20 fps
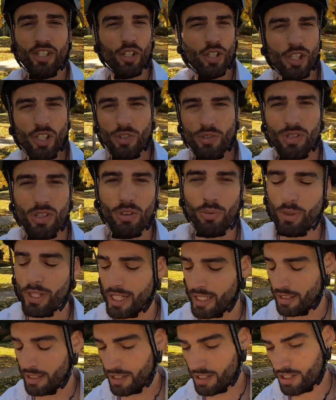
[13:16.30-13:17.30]
you can use the
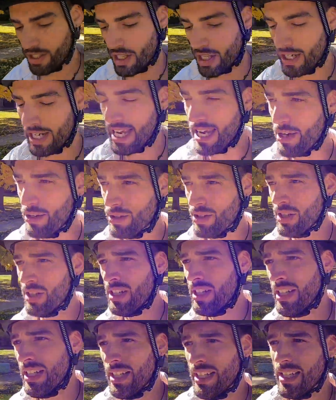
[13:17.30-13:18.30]
throttle to start out,
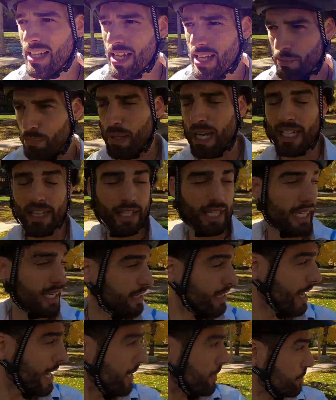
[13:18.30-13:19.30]
and pedaling at
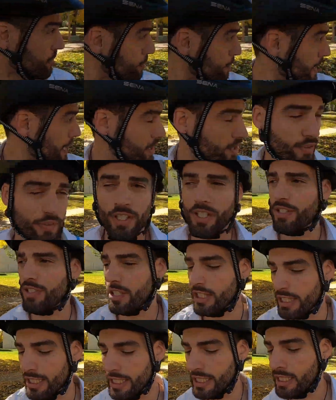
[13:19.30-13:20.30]
the higher speeds feels
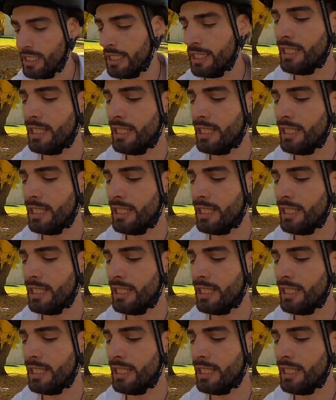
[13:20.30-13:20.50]
good.